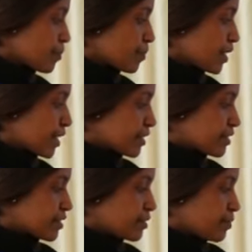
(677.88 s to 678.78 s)

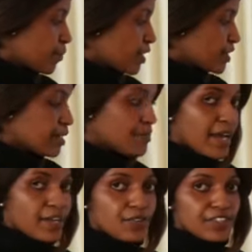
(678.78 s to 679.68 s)
minutes pointed by
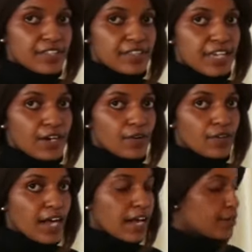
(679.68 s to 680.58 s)
using the long
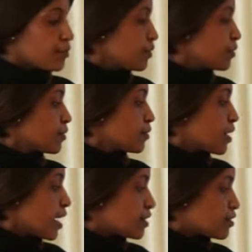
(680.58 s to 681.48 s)
arrow
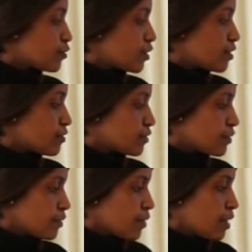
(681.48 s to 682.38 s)
at 12
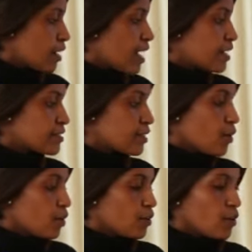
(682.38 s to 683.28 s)
as
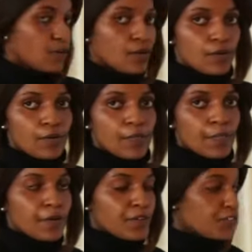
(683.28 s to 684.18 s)
o'clock.
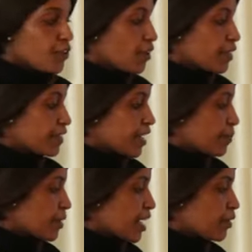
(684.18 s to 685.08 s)
So the
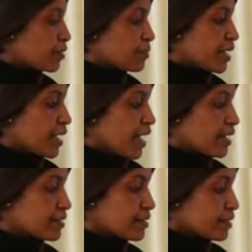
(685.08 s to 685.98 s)
time here
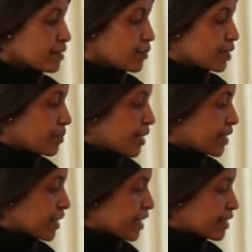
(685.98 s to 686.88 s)
will be
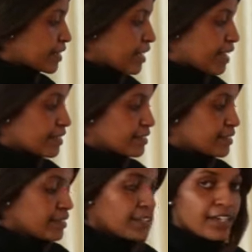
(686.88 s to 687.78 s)
indicated as
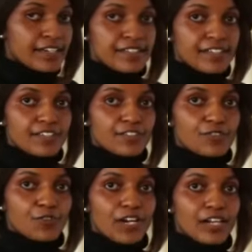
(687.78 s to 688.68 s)
it is
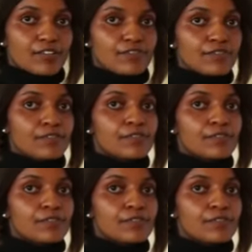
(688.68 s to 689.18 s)
12